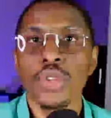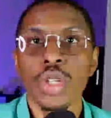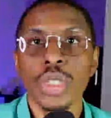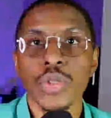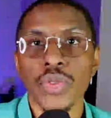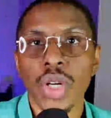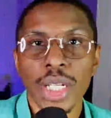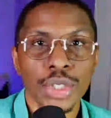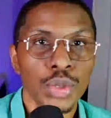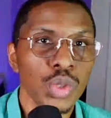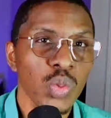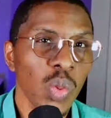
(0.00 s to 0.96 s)

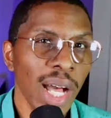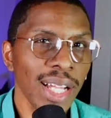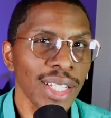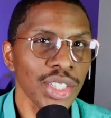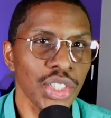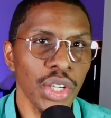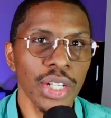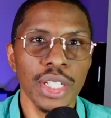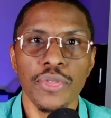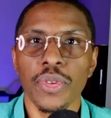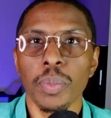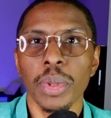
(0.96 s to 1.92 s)
Nosferatu's wild
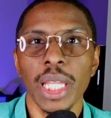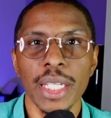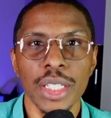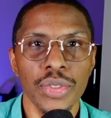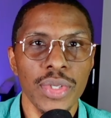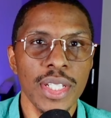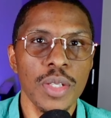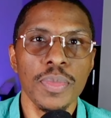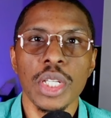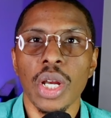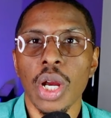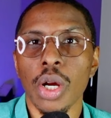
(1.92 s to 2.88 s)
journey from plagiarism
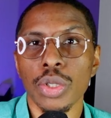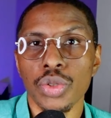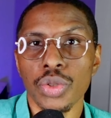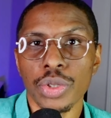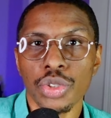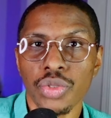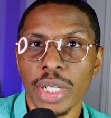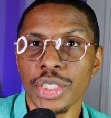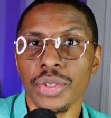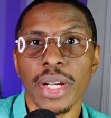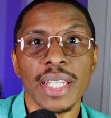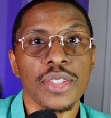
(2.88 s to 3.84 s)
to cultural
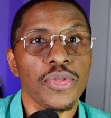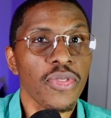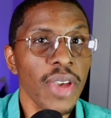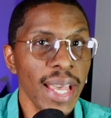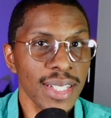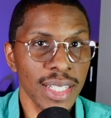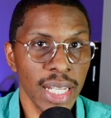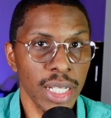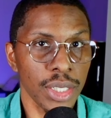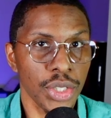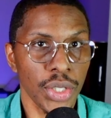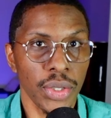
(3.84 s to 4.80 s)
treasure is
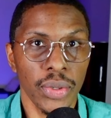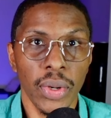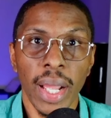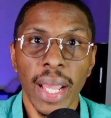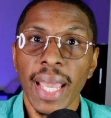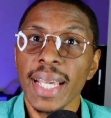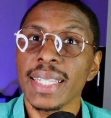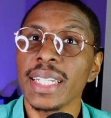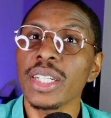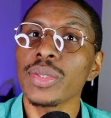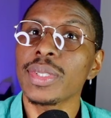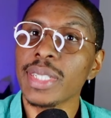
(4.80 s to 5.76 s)
fascinating to you, then
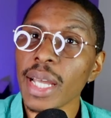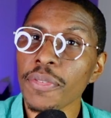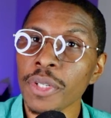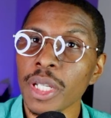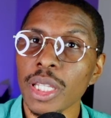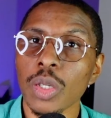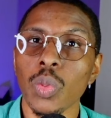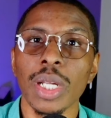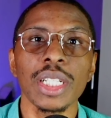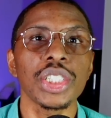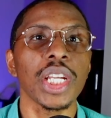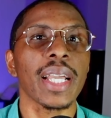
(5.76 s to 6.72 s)
you'll definitely
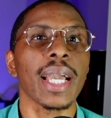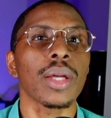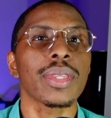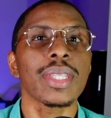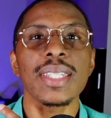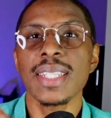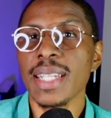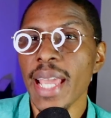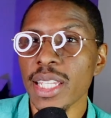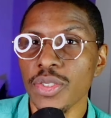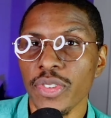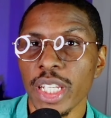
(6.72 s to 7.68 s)
want to check out this
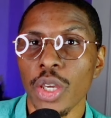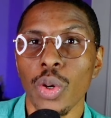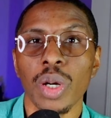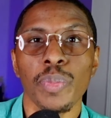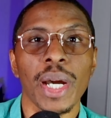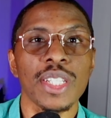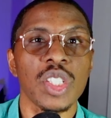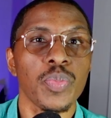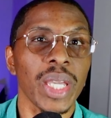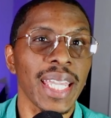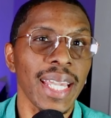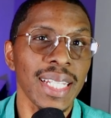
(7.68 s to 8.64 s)
next video about
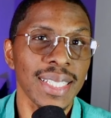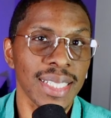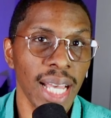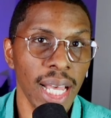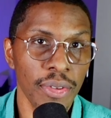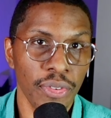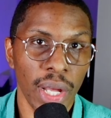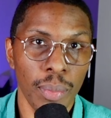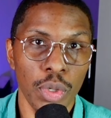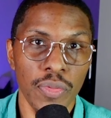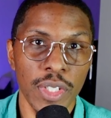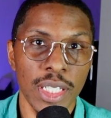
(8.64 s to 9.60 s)
spaghetti sci-fi
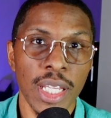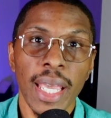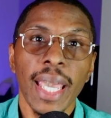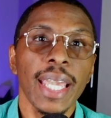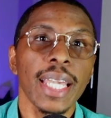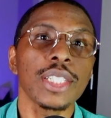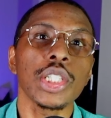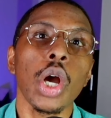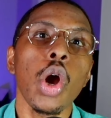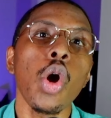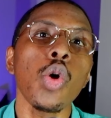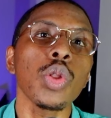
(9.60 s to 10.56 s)
movies. It's a
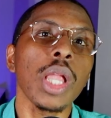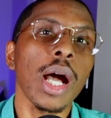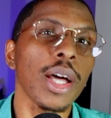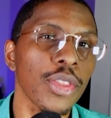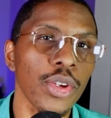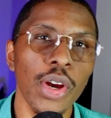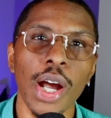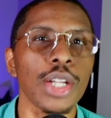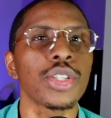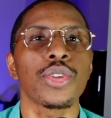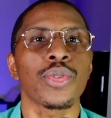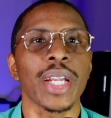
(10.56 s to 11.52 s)
whole other
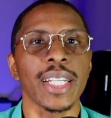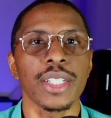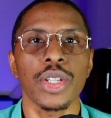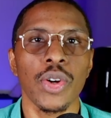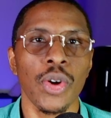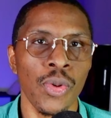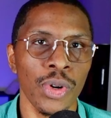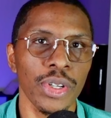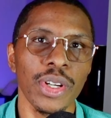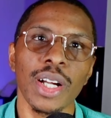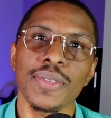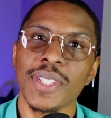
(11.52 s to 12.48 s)
underrated
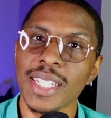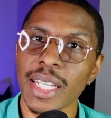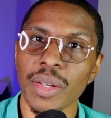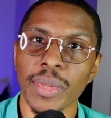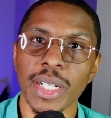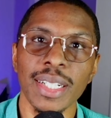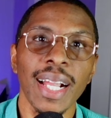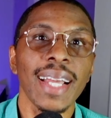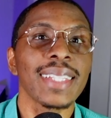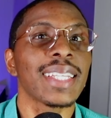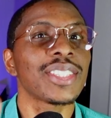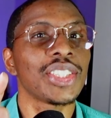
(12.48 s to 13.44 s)
corner of cinema
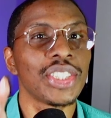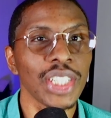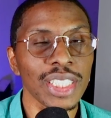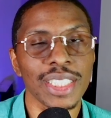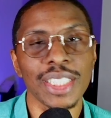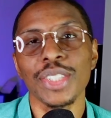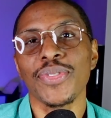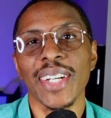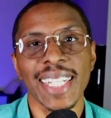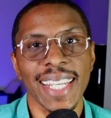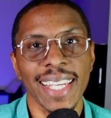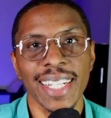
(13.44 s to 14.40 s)
that's just as
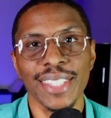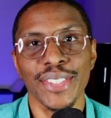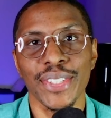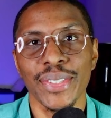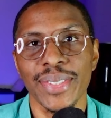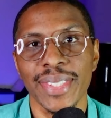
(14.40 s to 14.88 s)
fun to get into.